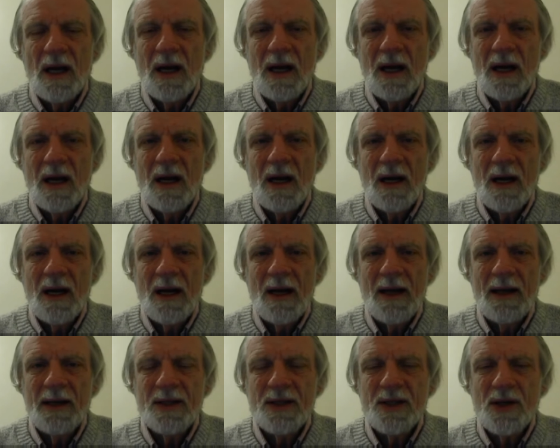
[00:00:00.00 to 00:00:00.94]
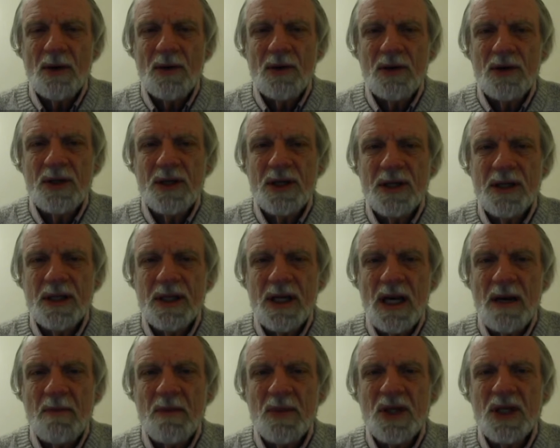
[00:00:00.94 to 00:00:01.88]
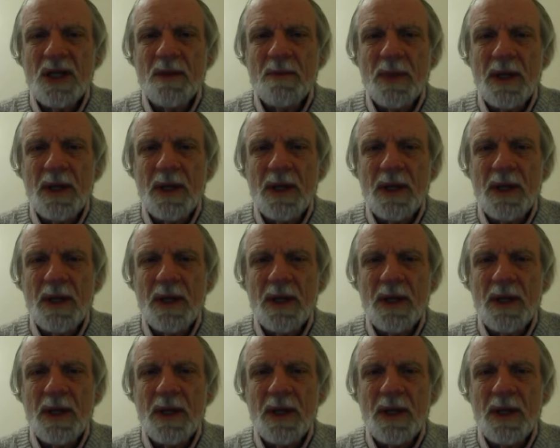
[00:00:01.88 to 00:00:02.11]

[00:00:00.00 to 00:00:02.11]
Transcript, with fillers: Uh, and so there seems to